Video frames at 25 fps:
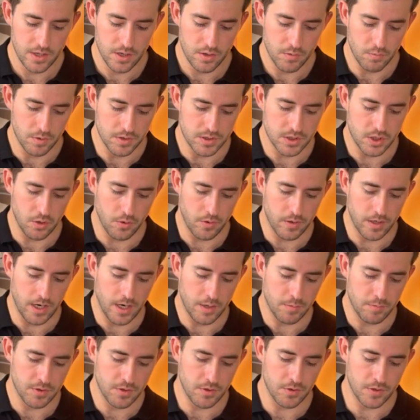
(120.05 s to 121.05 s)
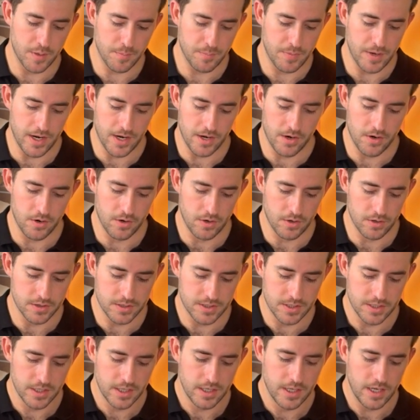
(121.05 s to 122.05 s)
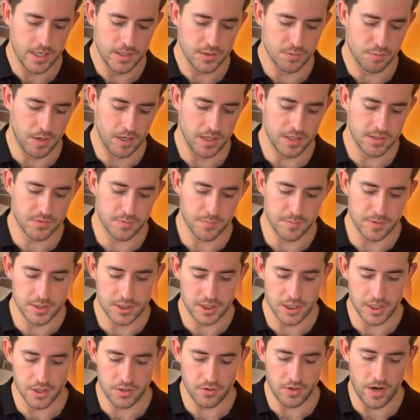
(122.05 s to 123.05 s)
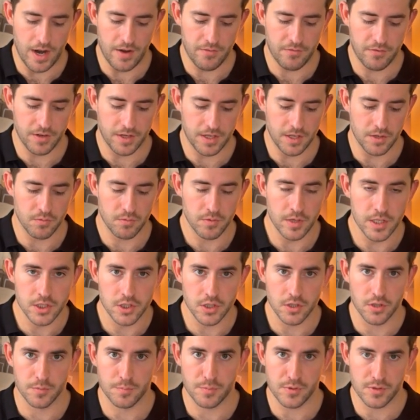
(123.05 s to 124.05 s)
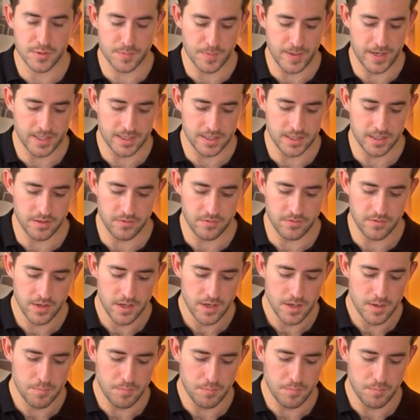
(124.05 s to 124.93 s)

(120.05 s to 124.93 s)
what's going on with your competitors, as well as from a geographic and regional perspective,